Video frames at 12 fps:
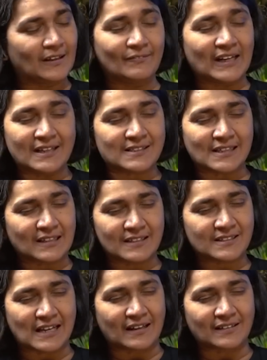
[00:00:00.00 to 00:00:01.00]
where I said
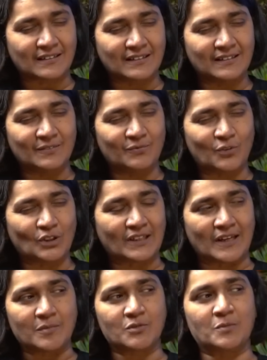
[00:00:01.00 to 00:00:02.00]
exactly what
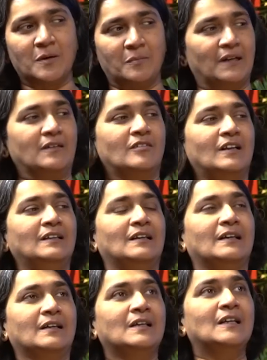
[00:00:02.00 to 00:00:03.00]
came to my mind, right?
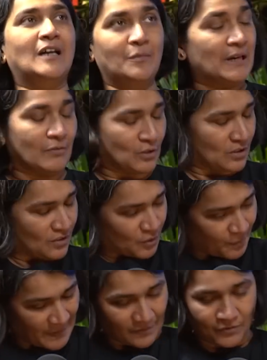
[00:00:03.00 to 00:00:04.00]
I was
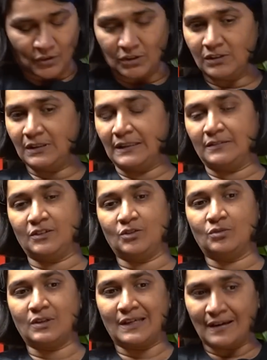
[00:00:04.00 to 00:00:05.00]
respectful and,
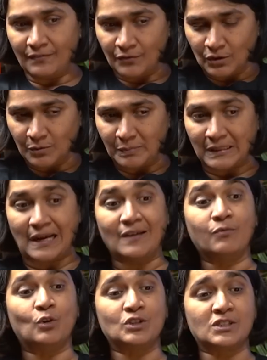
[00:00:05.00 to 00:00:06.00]
careful, but I
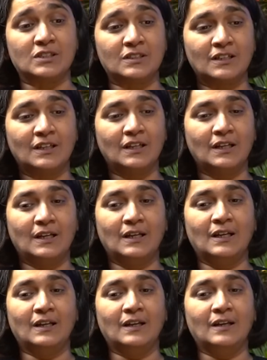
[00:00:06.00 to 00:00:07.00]
wasn't
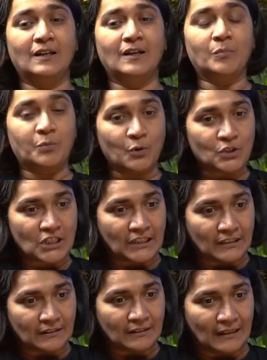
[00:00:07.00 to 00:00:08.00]
approaching
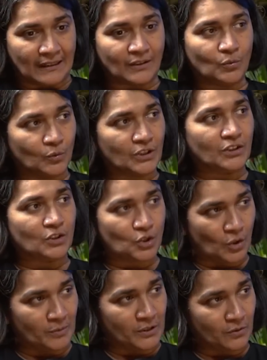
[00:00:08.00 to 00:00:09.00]
it like you would in a
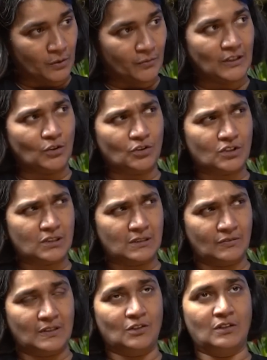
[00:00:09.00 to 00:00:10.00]
job interview where
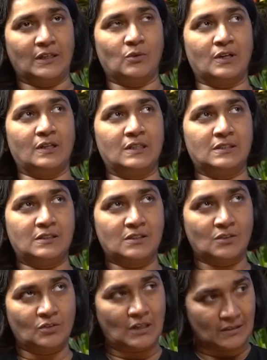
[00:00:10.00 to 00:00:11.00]
you're like, okay, is this
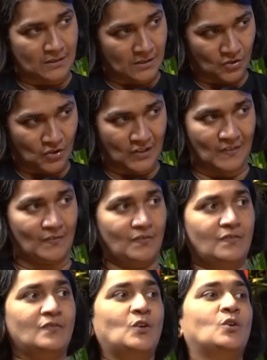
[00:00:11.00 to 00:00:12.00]
a good answer to give?
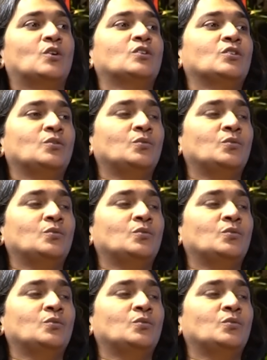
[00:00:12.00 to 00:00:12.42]
Or,